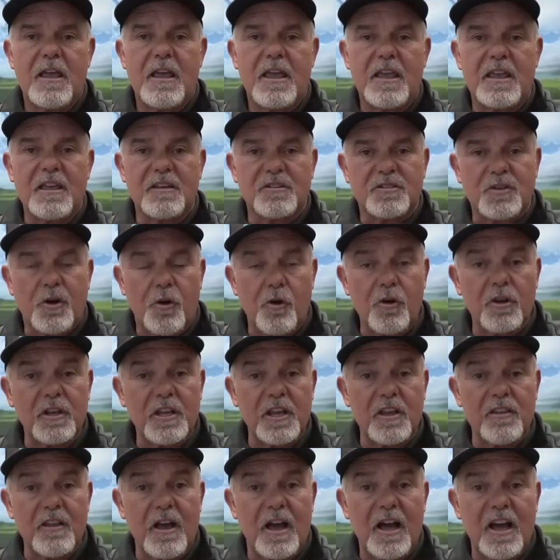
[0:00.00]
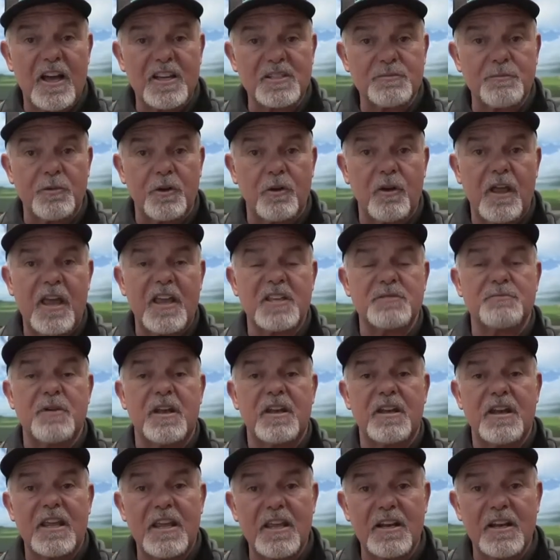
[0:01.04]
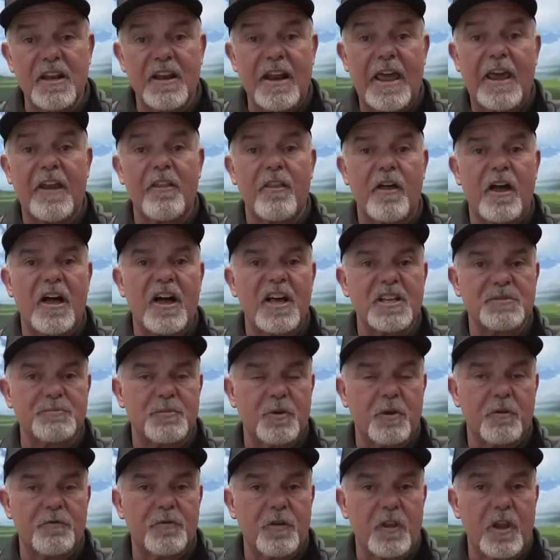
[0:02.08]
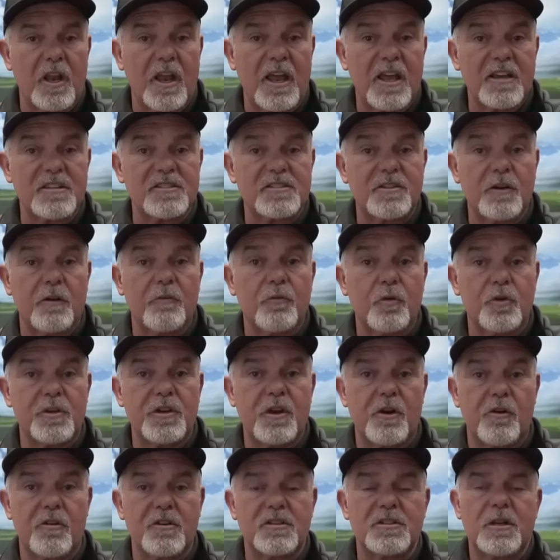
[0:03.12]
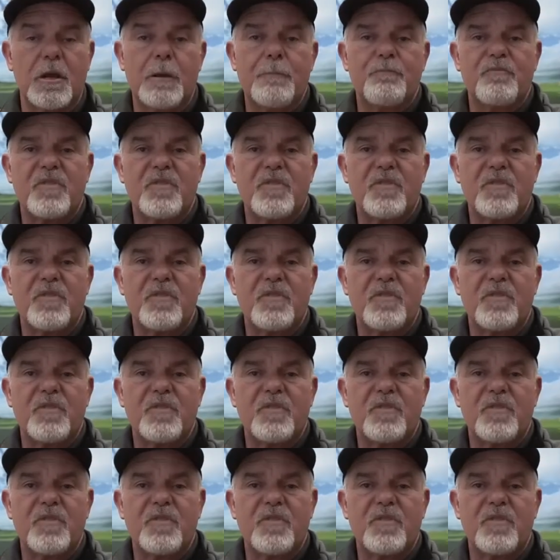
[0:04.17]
He is currently in the hospital, has been in and out of the hospital for the last several years,